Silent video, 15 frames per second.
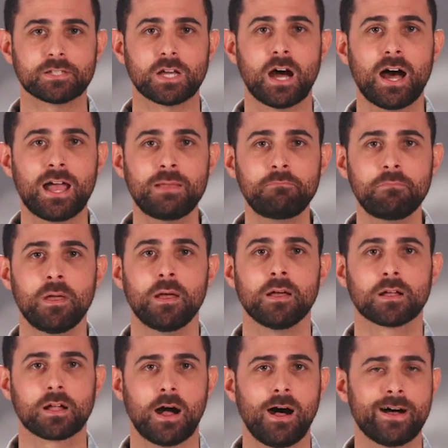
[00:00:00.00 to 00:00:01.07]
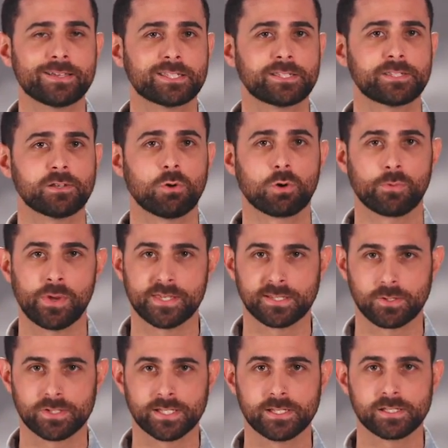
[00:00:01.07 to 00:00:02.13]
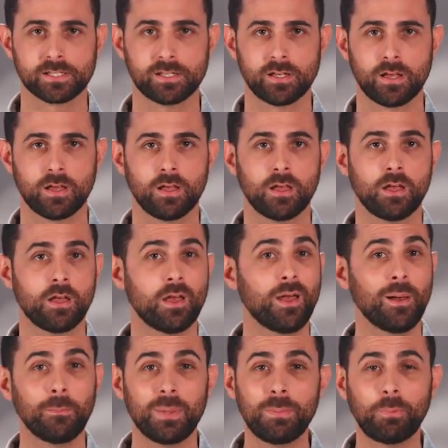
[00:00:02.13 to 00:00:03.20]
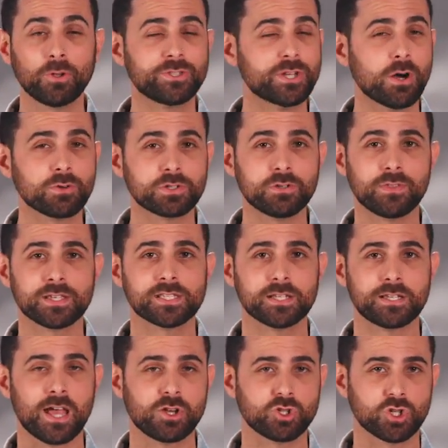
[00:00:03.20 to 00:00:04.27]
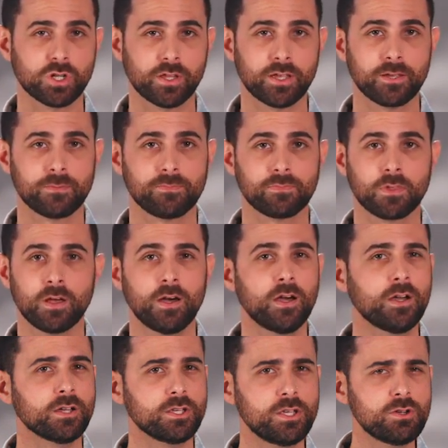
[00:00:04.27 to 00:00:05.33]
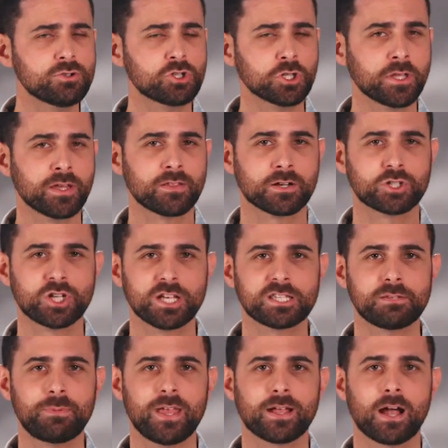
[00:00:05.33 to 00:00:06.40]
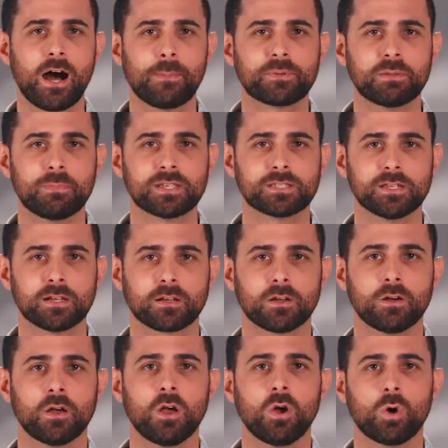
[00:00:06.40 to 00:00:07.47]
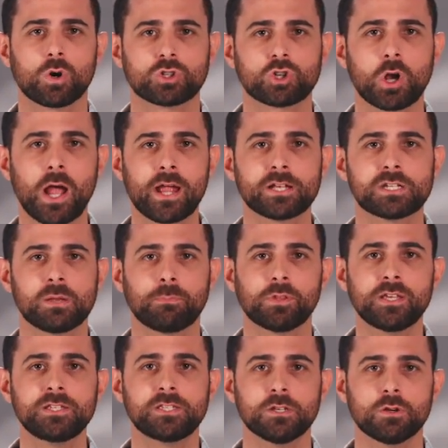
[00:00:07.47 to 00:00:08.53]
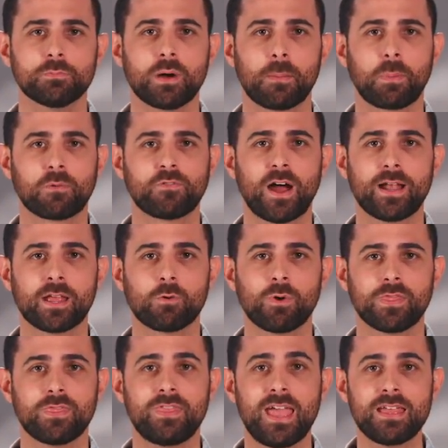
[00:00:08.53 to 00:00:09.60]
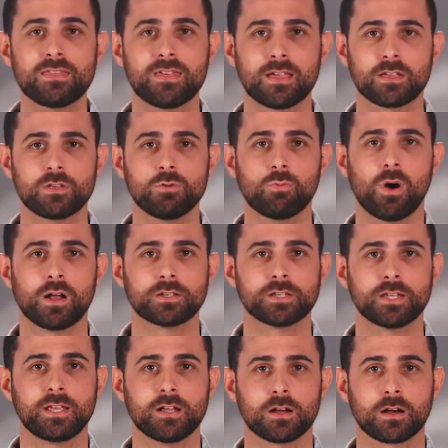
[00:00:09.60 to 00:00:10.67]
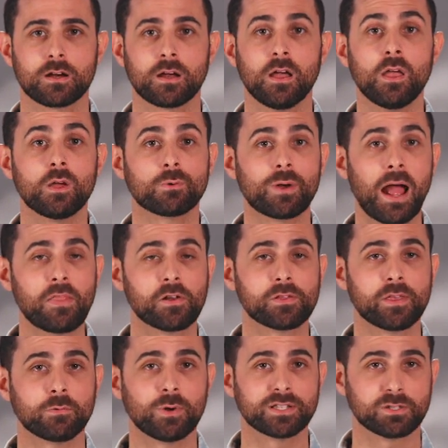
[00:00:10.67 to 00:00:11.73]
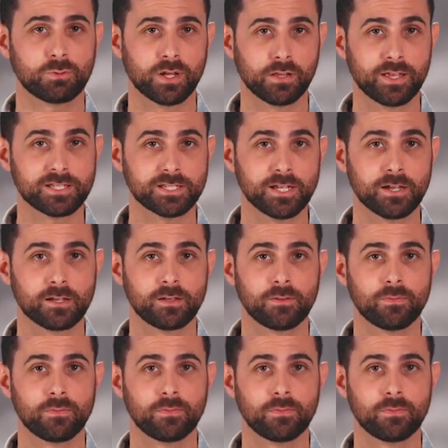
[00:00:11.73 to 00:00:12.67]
time, costs, or resources. People don't do this intentionally. Usually, they're just being optimistic, or trying to please you by providing what they think you want to hear, rather than what's realistic.